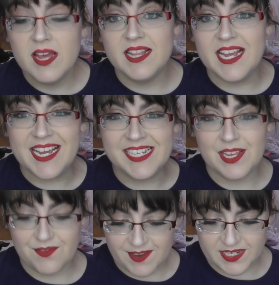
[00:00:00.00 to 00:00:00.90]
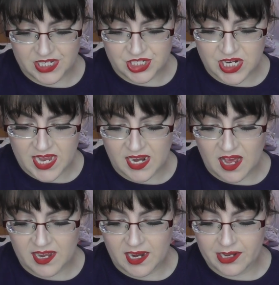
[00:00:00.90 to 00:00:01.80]
Easy Fit Gel
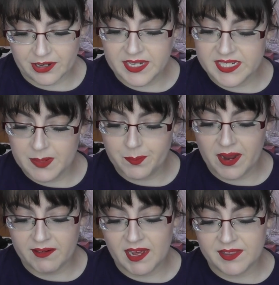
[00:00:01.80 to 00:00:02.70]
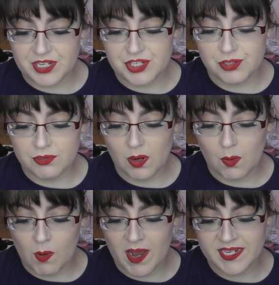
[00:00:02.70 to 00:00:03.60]
Eyeliner in Deep Brown, and the Jewel
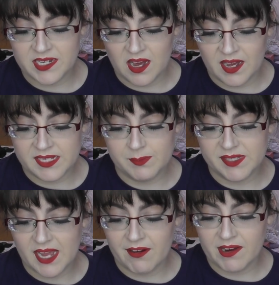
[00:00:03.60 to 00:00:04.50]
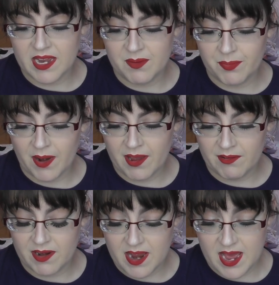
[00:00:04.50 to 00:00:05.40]
Wide Eyes Mascara in
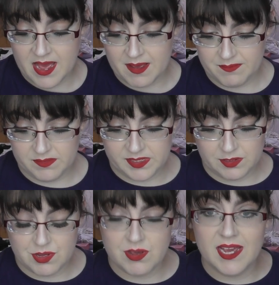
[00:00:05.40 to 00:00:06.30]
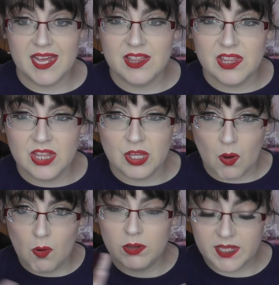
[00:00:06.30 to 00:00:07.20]
Brown. So you can get the
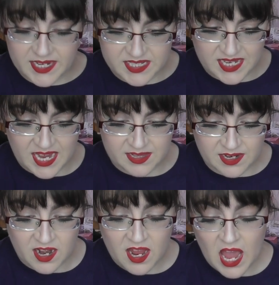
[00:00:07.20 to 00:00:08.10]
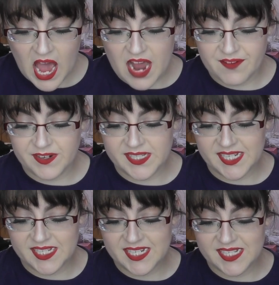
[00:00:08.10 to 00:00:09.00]
whole thing together for
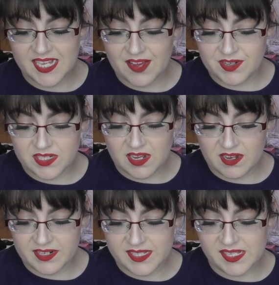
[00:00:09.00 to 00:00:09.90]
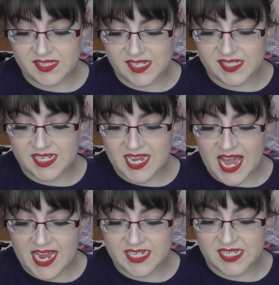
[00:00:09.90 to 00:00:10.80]

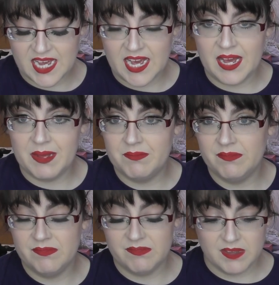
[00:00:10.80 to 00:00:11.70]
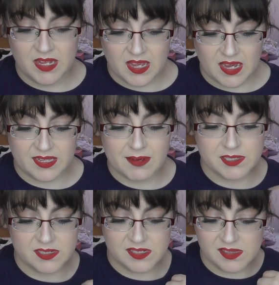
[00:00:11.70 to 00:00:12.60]
$67.68. and that was
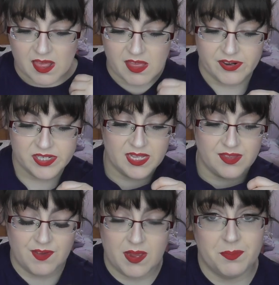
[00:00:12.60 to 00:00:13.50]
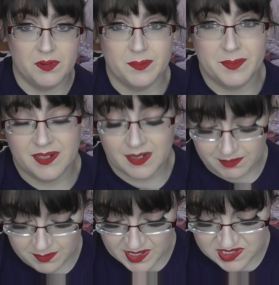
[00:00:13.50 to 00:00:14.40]
until the 30th of April, but I would
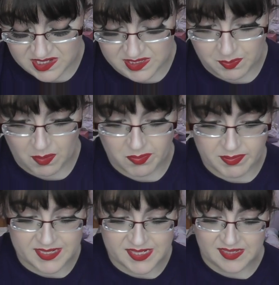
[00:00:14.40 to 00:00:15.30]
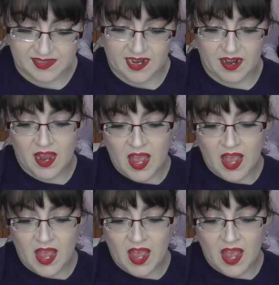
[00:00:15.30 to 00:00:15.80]
imagine it's probably still there.